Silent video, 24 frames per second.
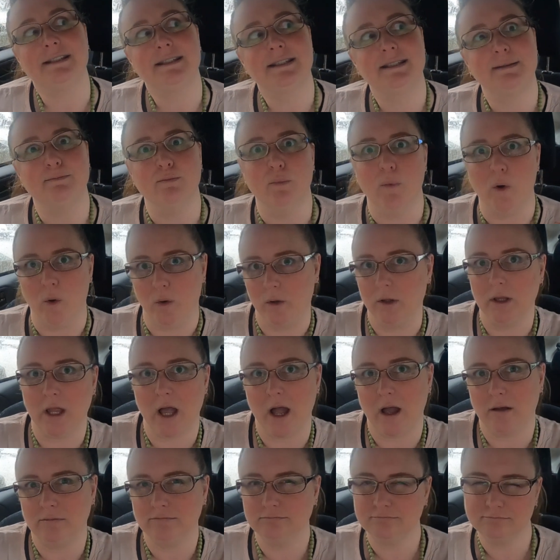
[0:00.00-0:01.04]

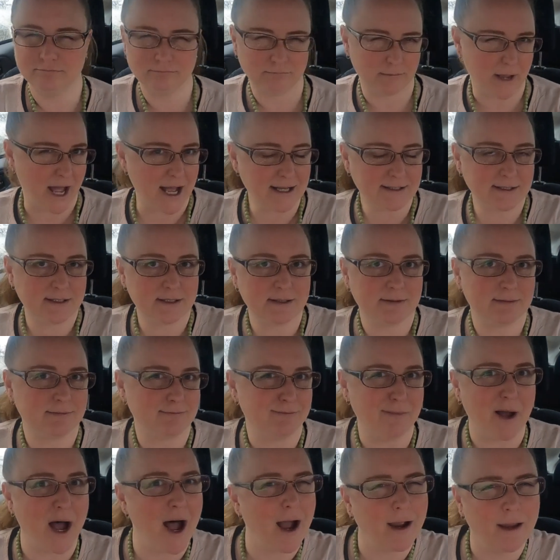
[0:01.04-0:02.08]
smaller mass
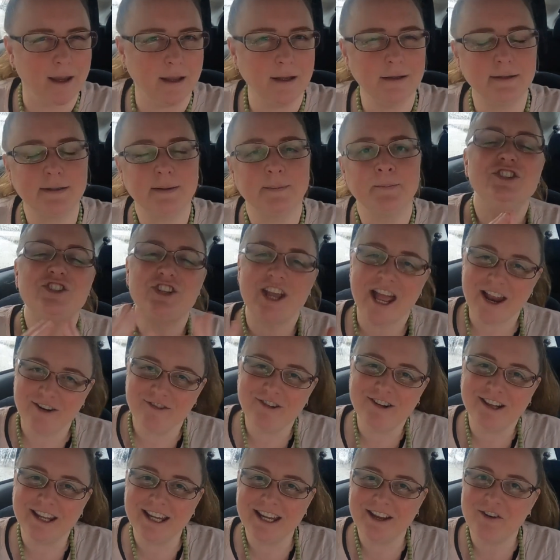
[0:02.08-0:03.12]
market.
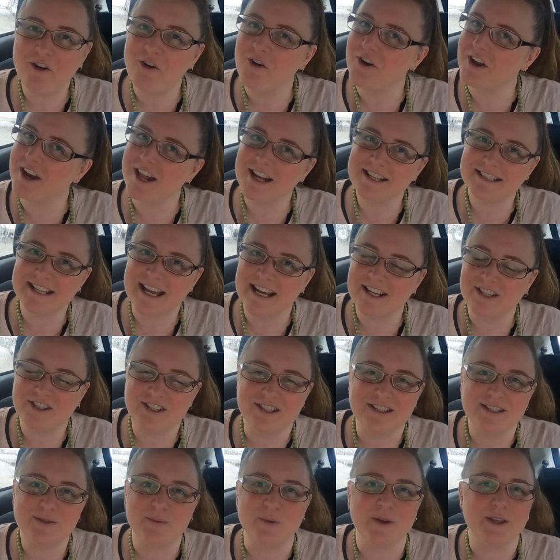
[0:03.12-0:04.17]
Generally,
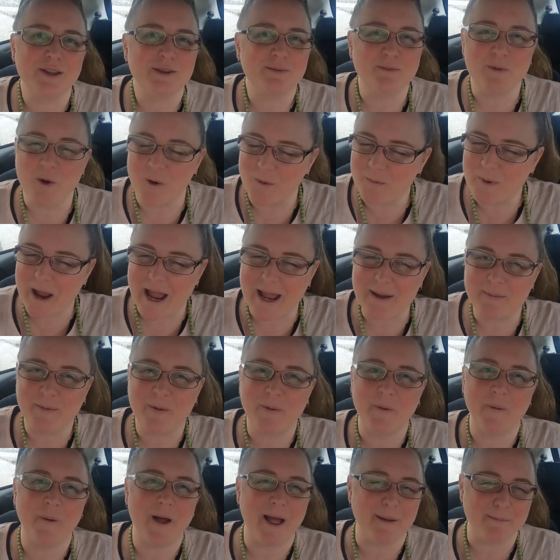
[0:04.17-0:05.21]
organisations with more
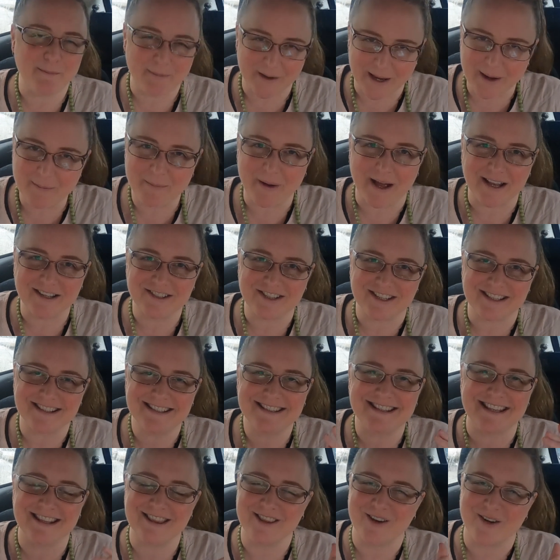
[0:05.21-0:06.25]
people and bigger
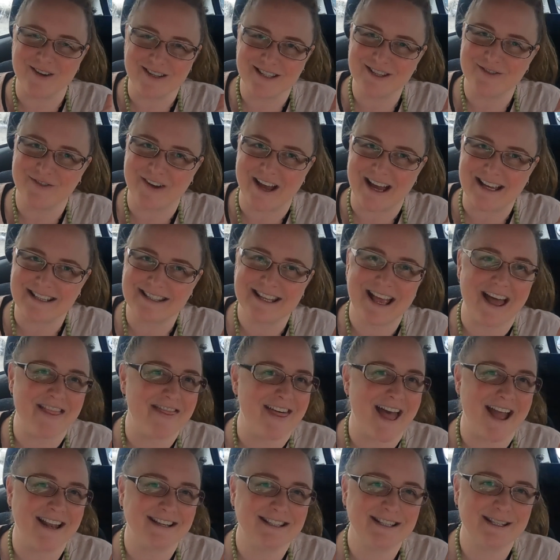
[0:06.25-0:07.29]
budgets than those of us
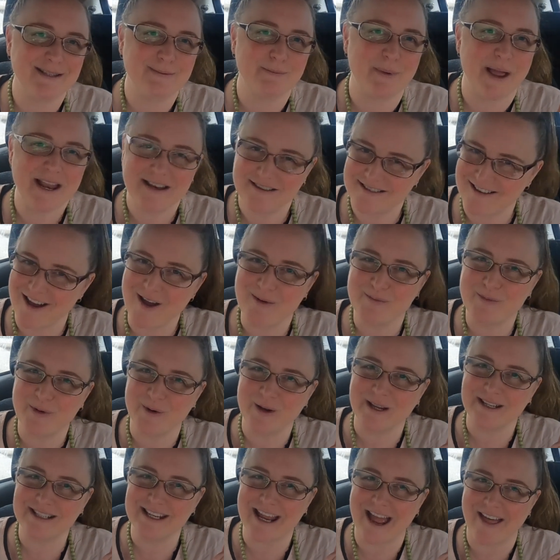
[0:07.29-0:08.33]
that spend time
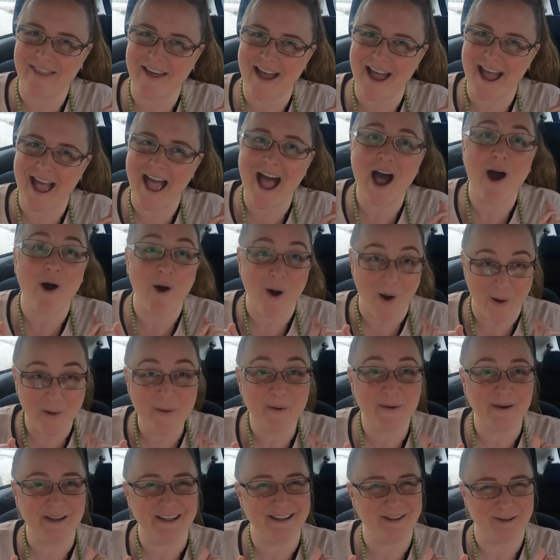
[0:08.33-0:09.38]
putting together our
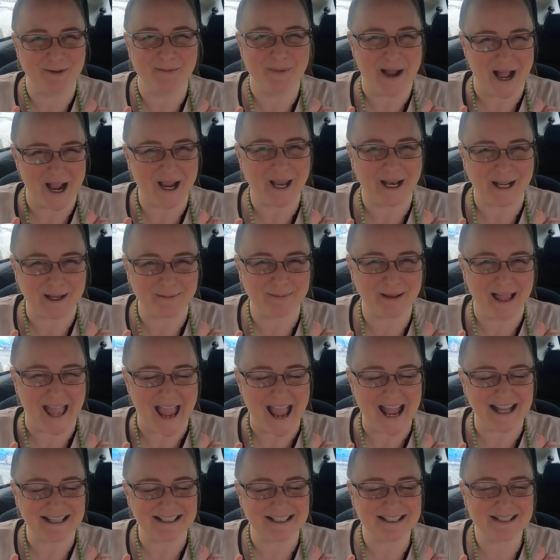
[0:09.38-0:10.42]
own little marketing
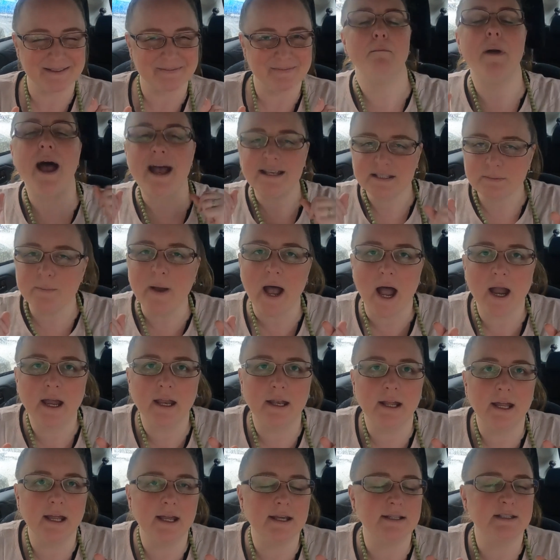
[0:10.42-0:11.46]
plans. Mass
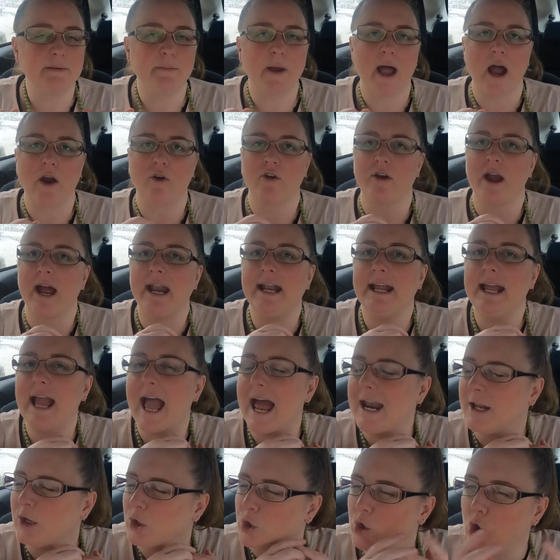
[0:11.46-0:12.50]
marketing is about creating
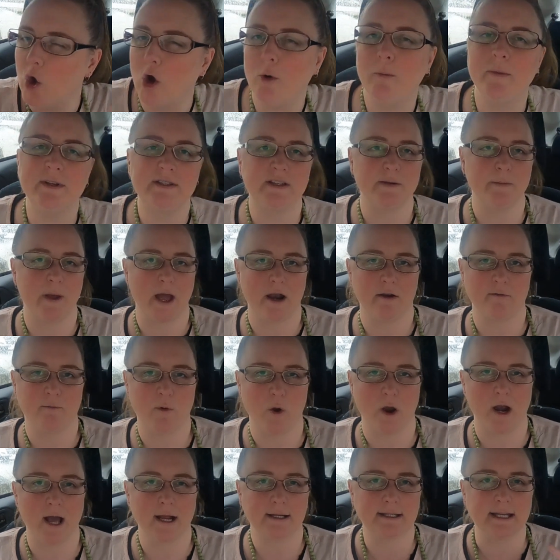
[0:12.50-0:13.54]
an enormous amount of
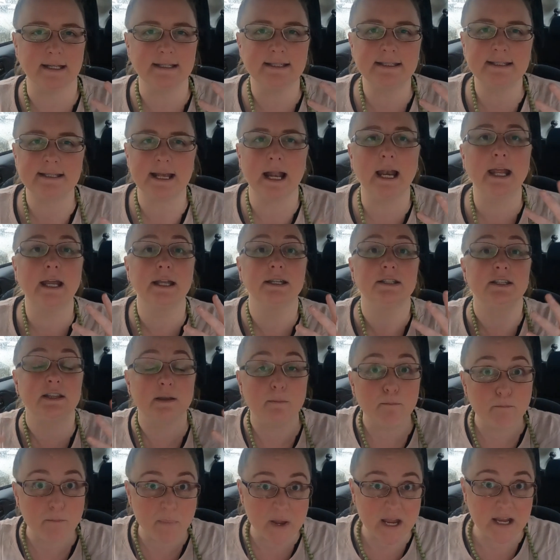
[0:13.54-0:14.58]
product and selling it to
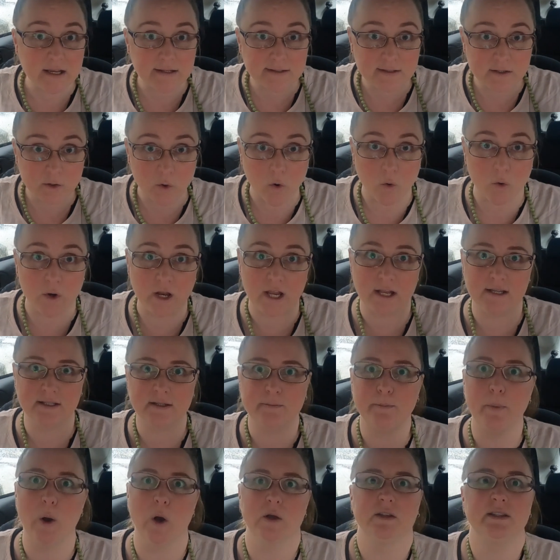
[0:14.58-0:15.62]
the biggest
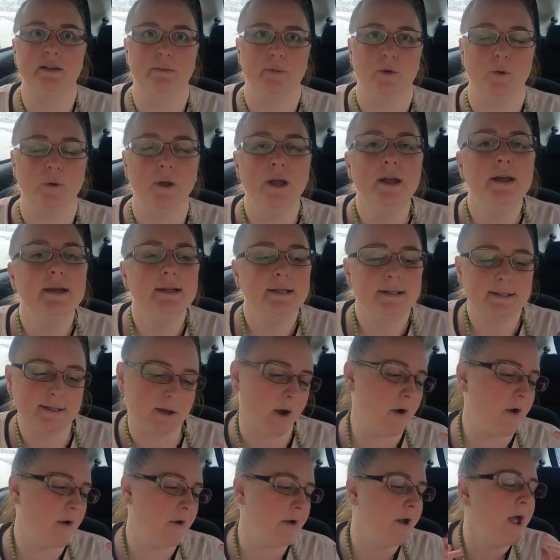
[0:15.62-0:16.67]
audience possible.
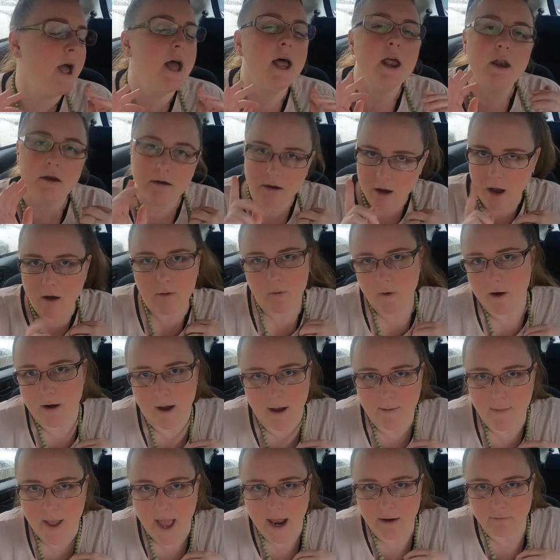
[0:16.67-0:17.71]
So, not where
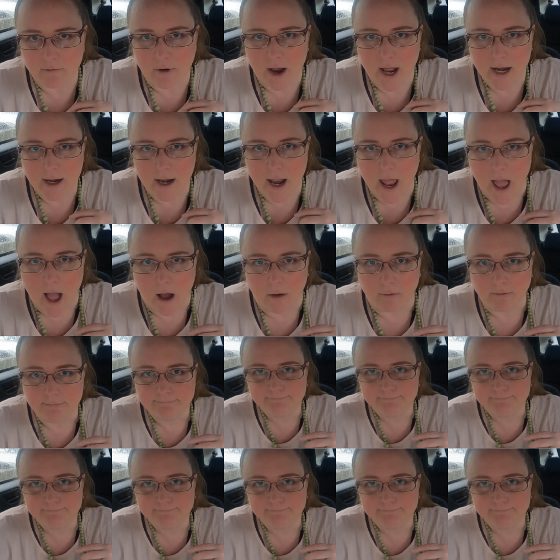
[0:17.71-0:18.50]
I'm at right now.